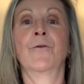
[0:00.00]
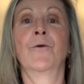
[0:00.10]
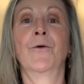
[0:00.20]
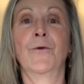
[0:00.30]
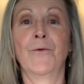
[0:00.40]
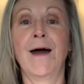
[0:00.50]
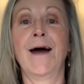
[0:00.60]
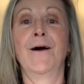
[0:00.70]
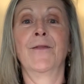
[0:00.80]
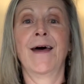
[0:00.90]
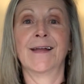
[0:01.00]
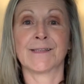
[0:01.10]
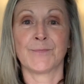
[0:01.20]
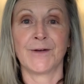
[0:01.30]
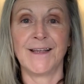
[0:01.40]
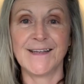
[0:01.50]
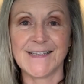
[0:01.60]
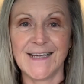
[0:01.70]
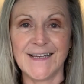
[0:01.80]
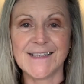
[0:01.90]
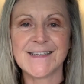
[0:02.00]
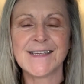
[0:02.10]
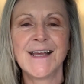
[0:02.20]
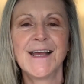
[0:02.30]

oh, wow, that's pretty intense.